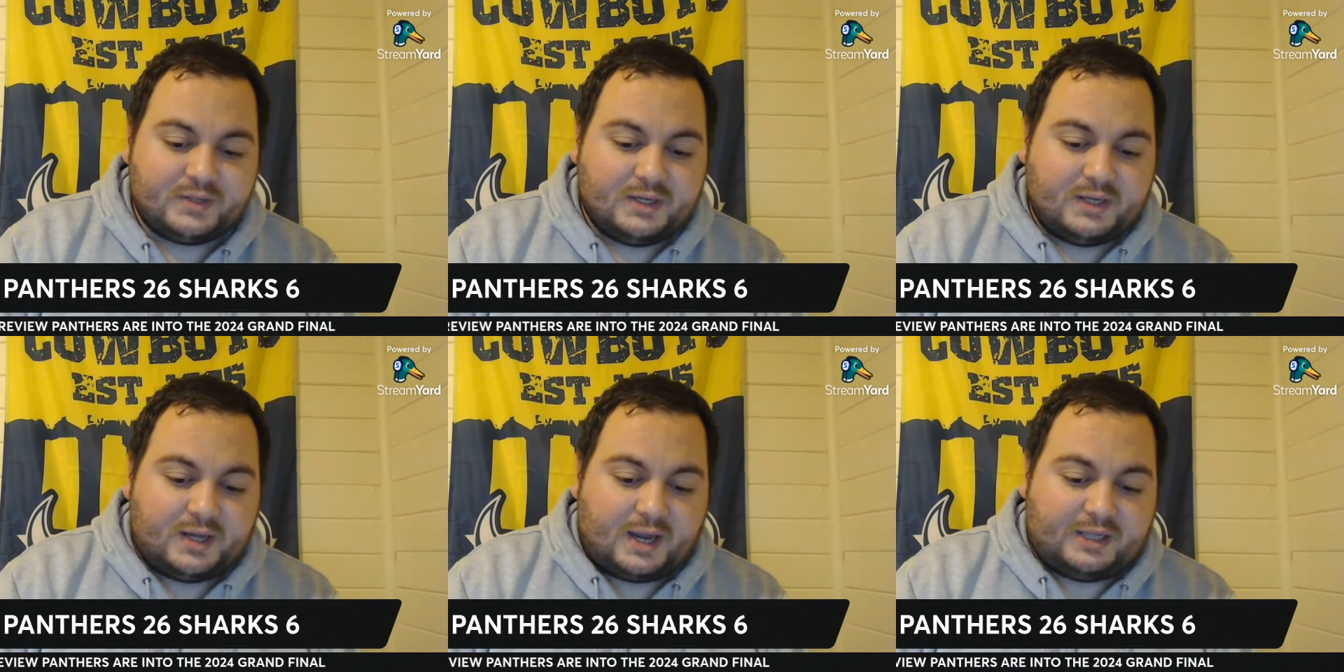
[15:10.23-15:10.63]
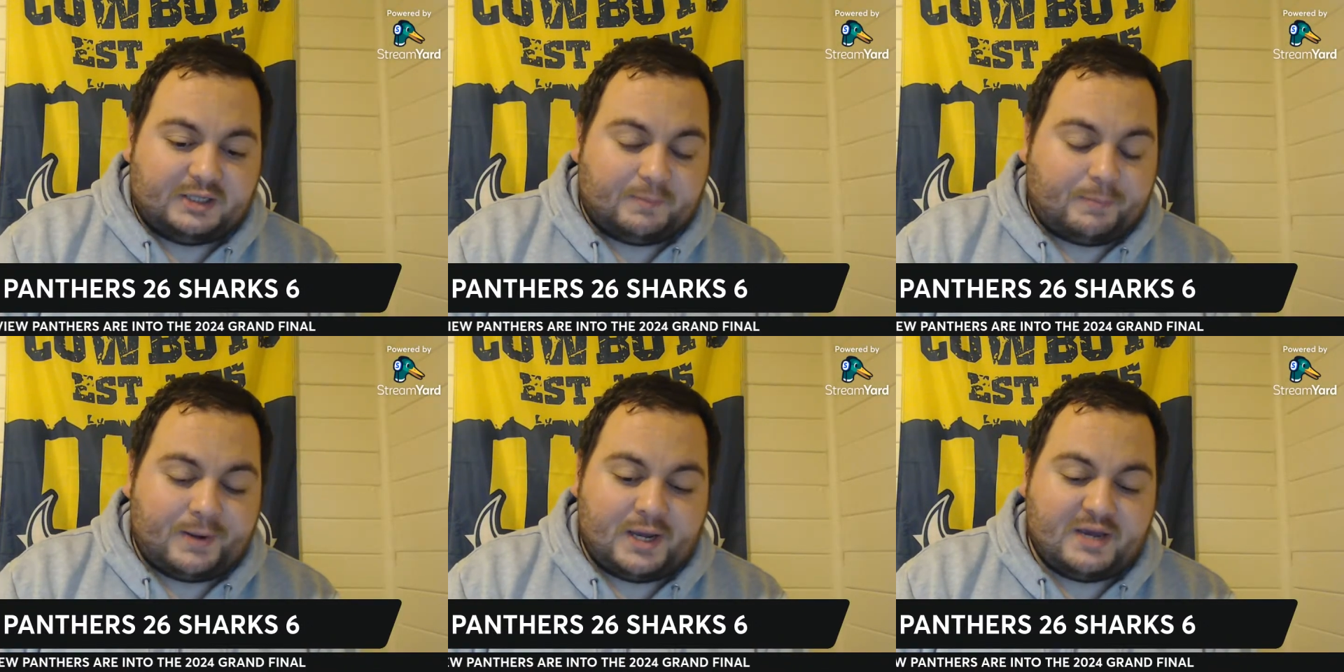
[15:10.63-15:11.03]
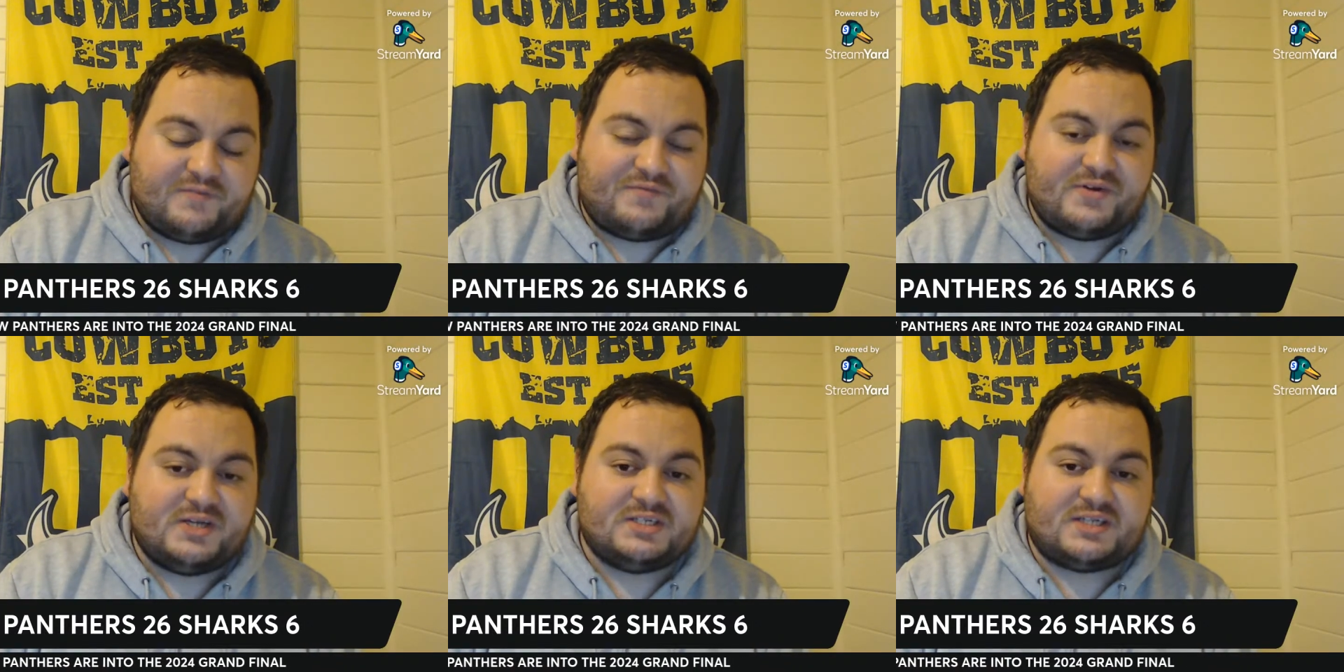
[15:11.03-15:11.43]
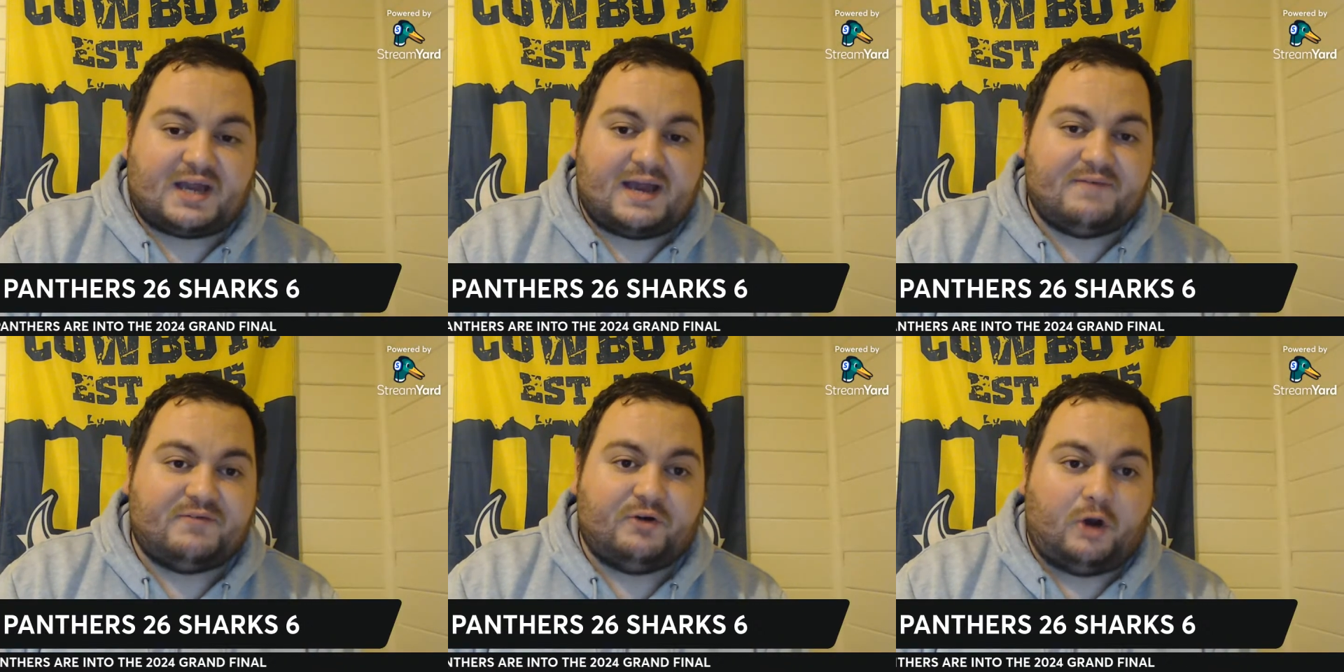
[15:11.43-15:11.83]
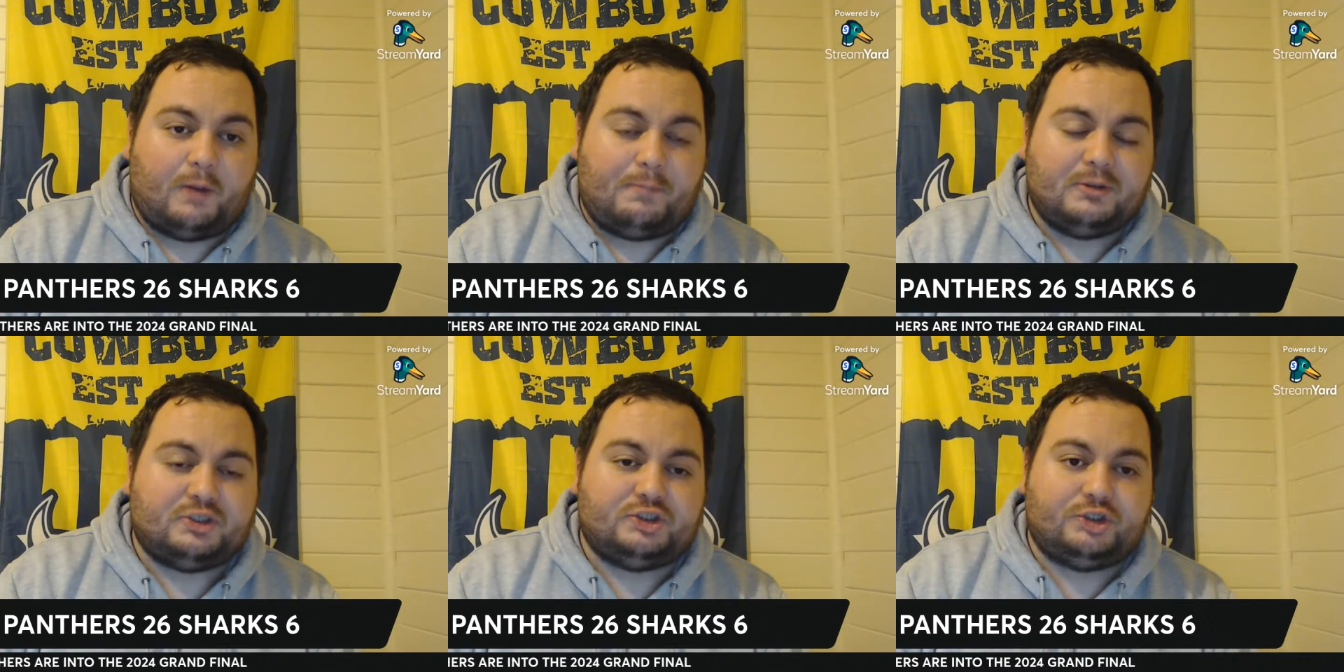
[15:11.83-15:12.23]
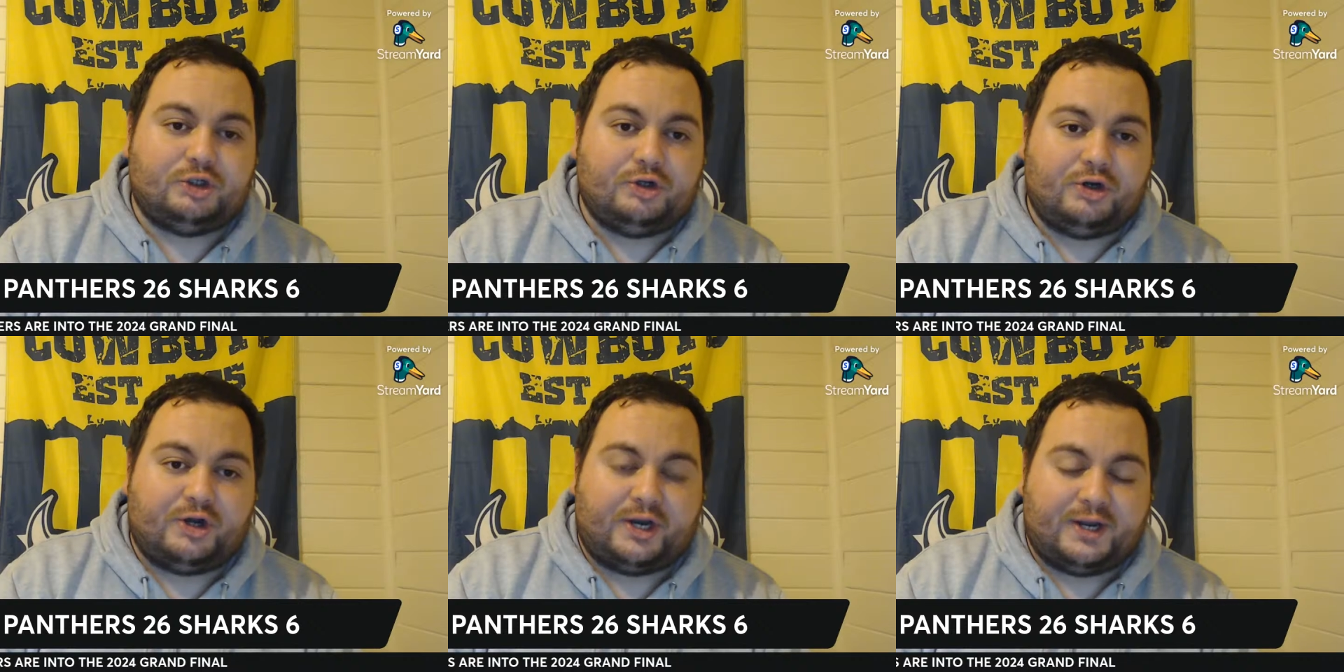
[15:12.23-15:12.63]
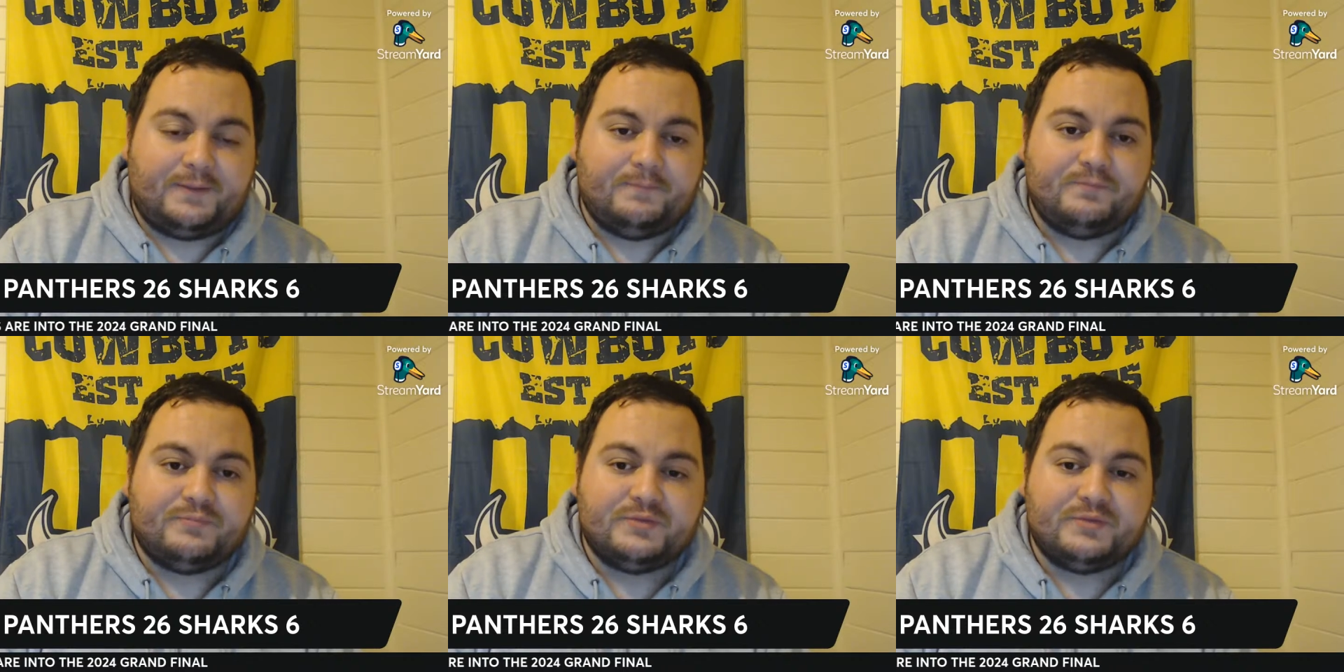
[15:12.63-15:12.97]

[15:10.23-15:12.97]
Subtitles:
the Panthers have an opportunity